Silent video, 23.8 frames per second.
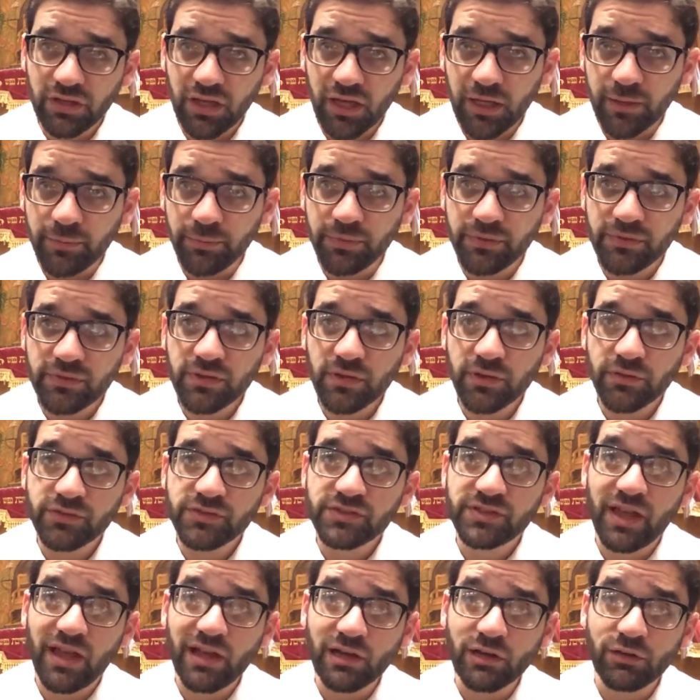types of
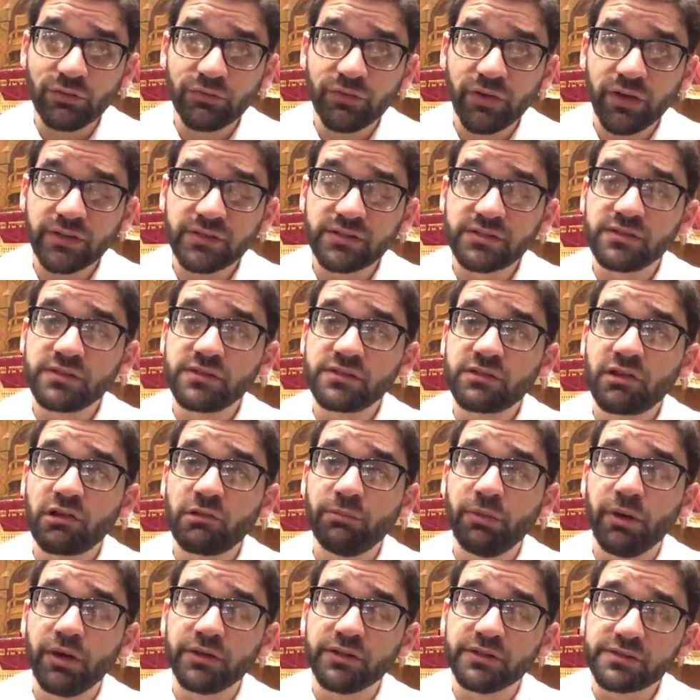sacrifices,
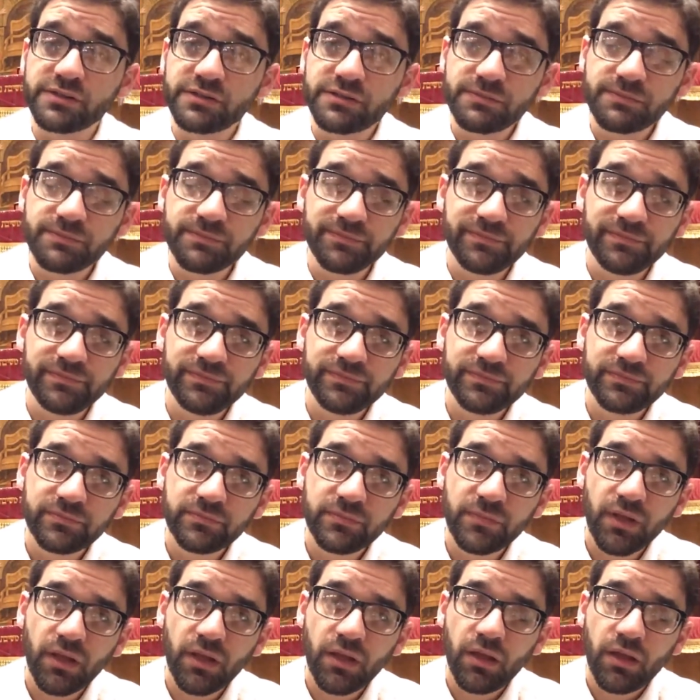karbanos.
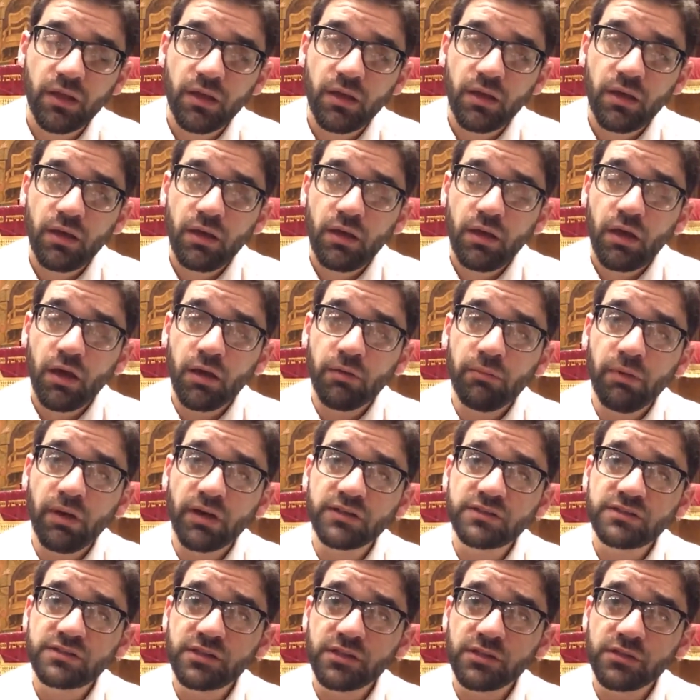
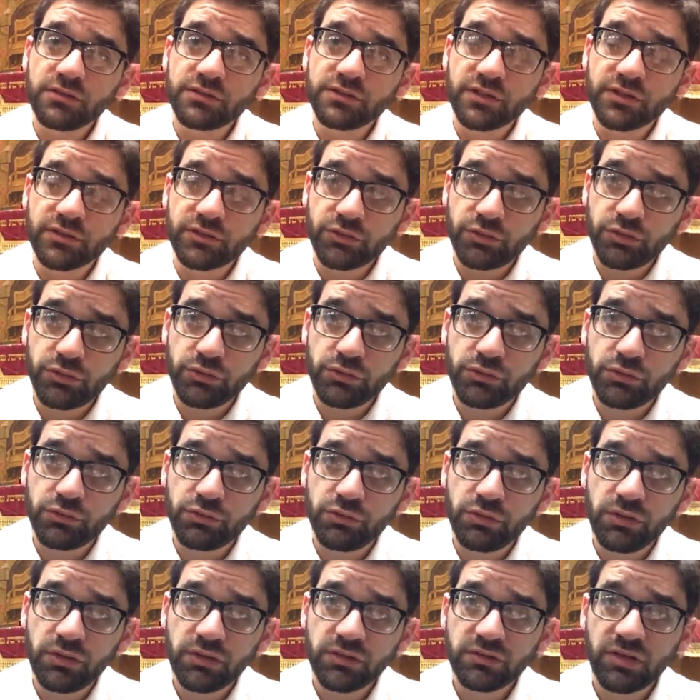Amongst those are
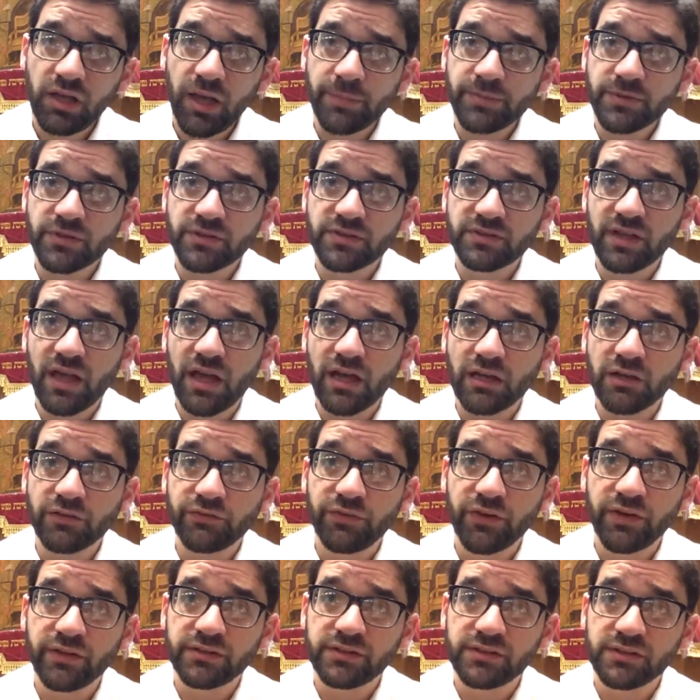two types of
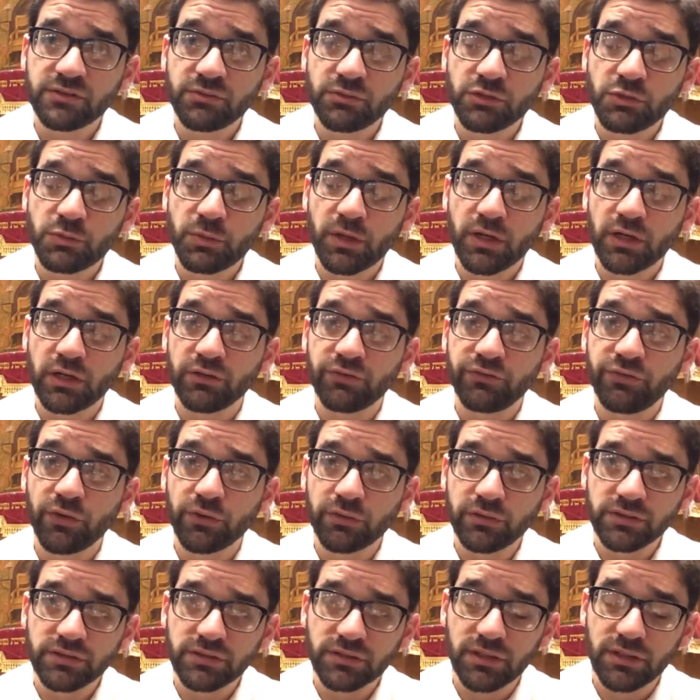sacrifices which we're going to
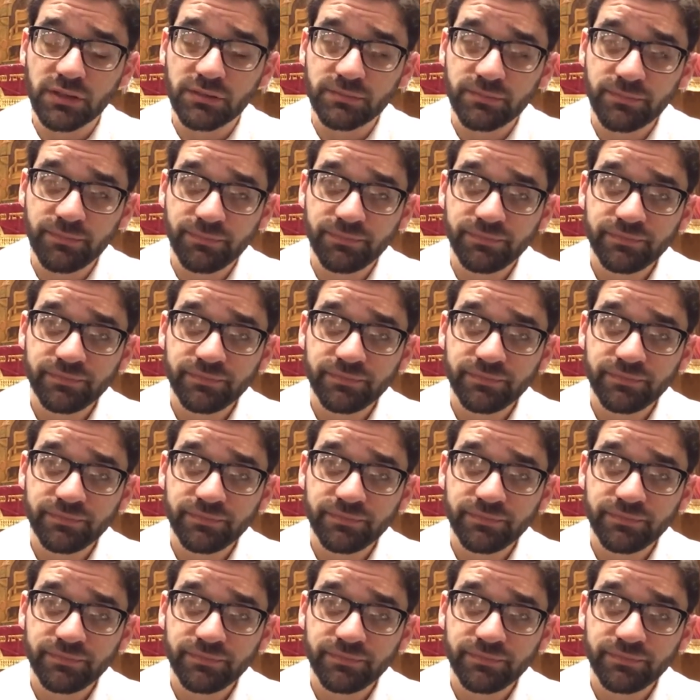focus on.